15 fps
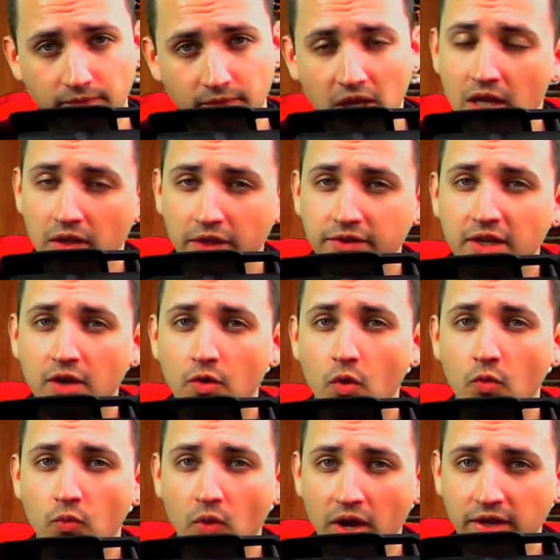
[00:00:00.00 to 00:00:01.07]
Let's get
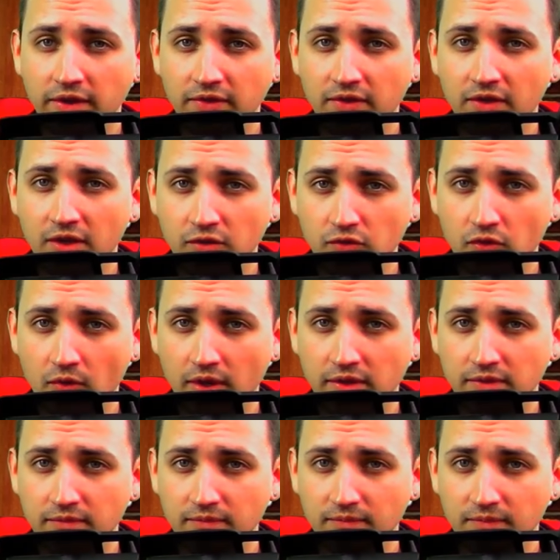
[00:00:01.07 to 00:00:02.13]
right into it.
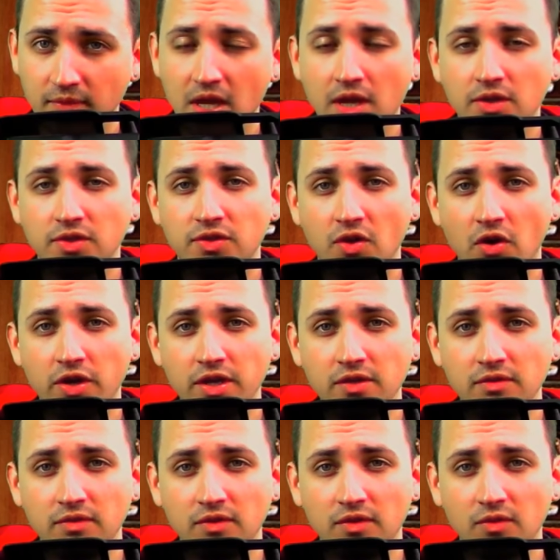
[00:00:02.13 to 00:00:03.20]

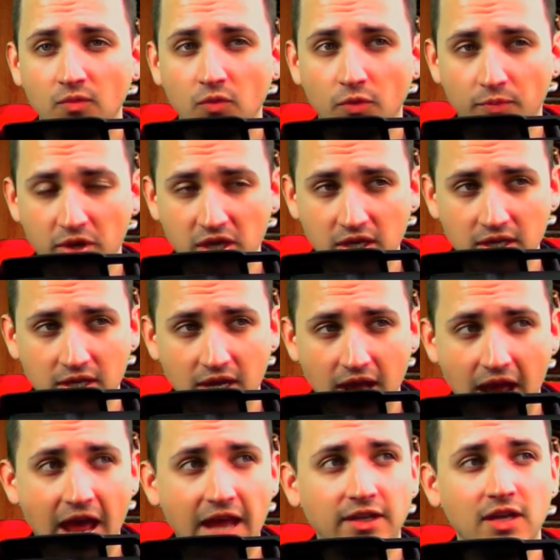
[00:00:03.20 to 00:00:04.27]
Starting will be
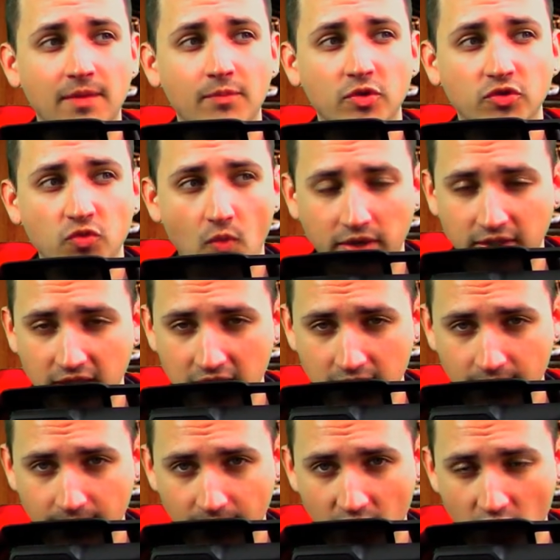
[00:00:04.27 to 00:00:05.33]
at number 20,
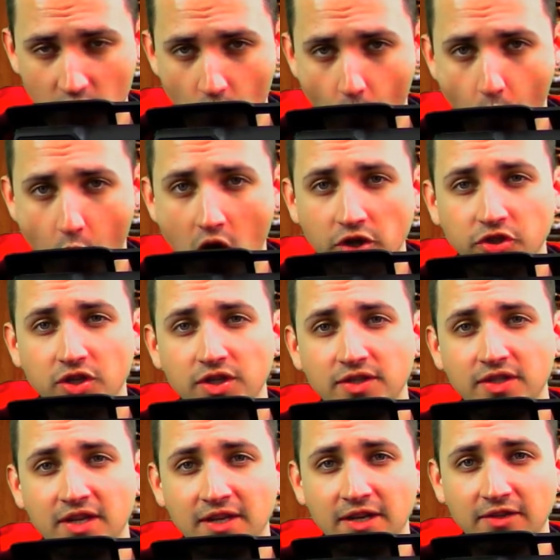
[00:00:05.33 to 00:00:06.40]
the
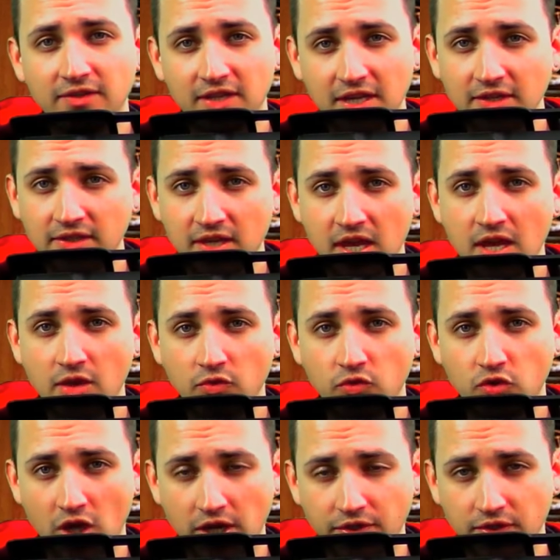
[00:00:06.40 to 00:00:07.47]
Washington, D.C.
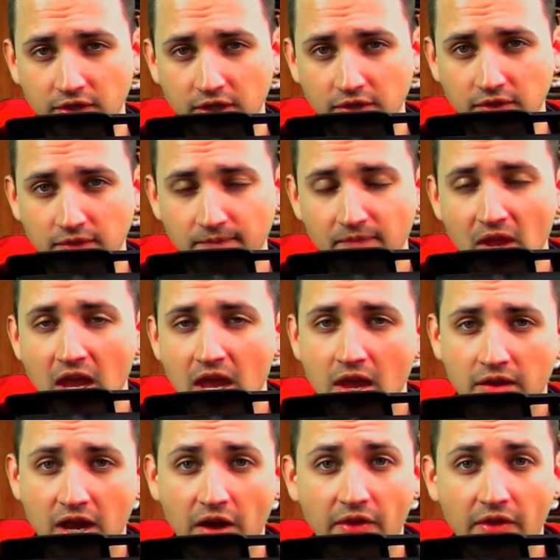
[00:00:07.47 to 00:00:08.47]
Justice. Now, they